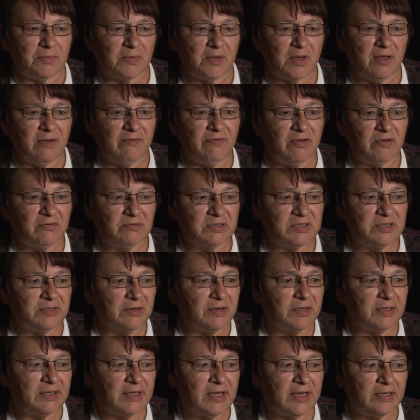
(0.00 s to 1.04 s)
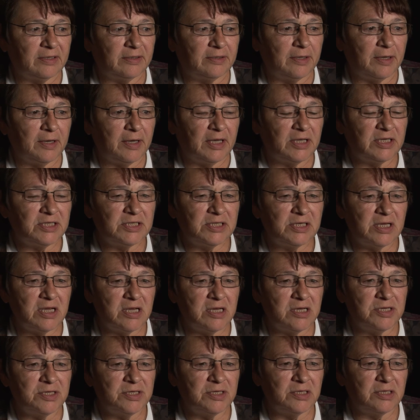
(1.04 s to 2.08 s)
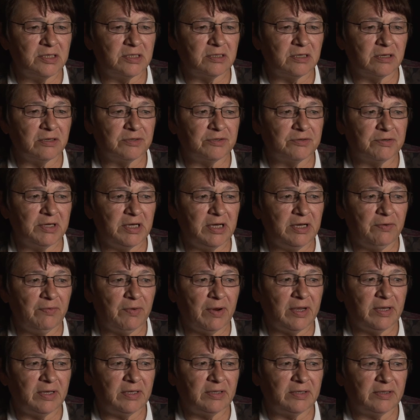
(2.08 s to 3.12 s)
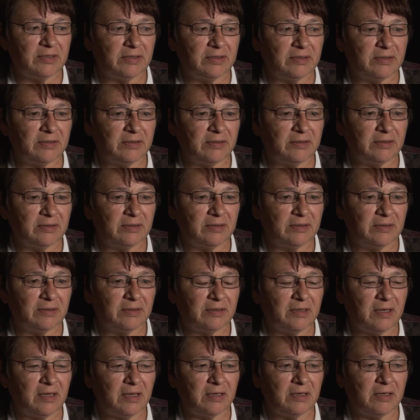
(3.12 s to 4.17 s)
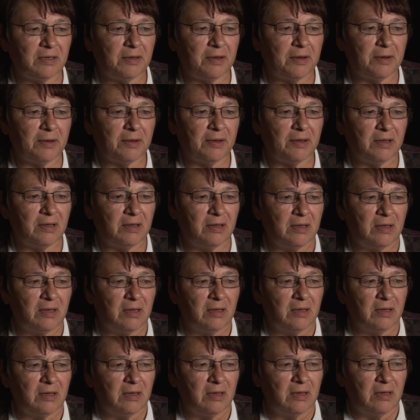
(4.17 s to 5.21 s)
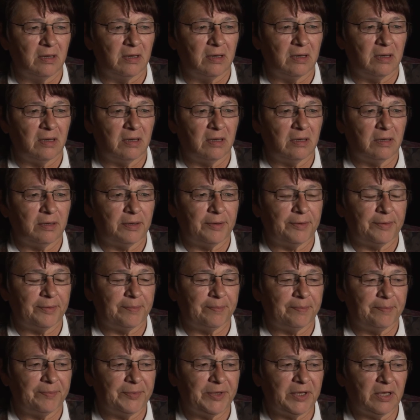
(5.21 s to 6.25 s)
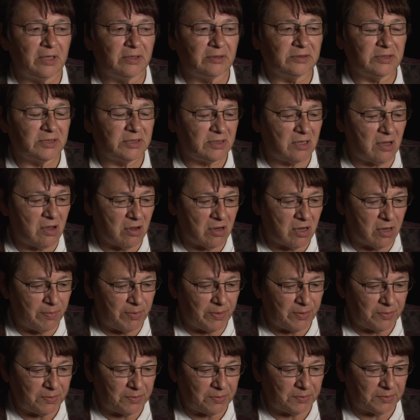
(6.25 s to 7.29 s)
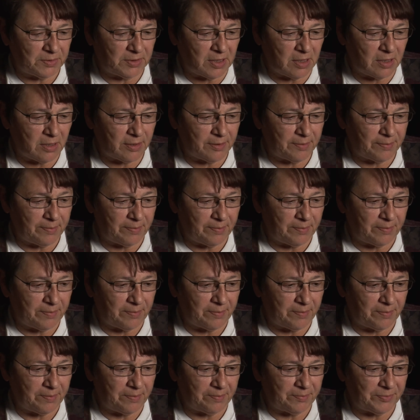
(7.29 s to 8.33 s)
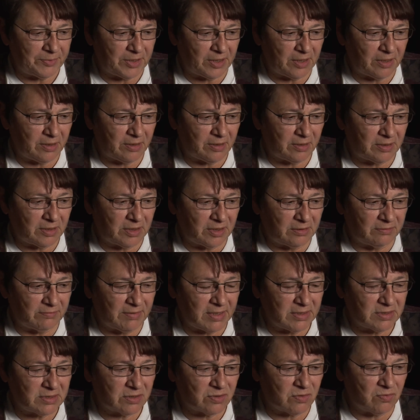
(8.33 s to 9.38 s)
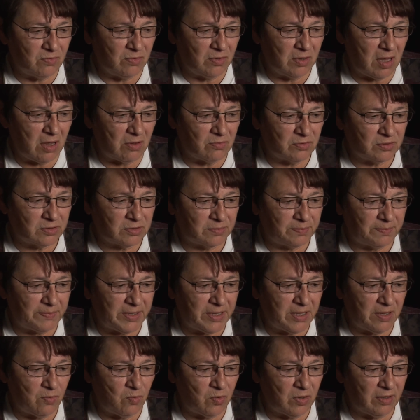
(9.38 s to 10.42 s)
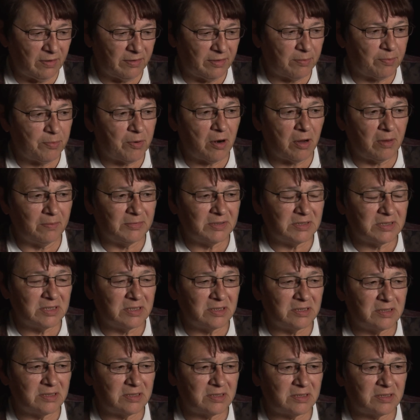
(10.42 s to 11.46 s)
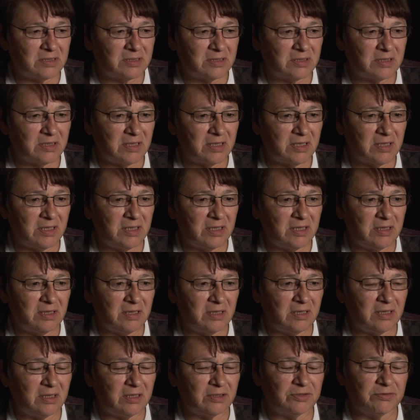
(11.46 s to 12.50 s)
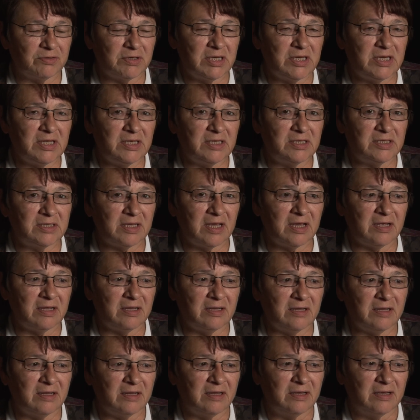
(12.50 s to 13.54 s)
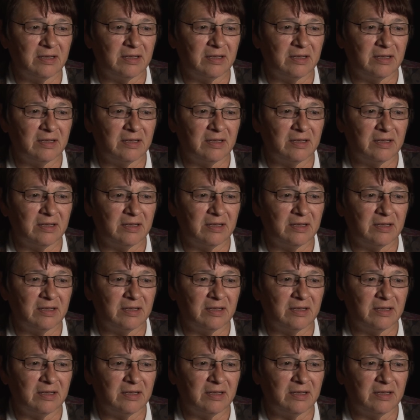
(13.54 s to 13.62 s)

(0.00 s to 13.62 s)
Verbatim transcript: I've always thought that uh, education is our treaty right. That uh, uh, the elders talk about uh, the Little Red Schoolhouse being one of the promises in the treaties, and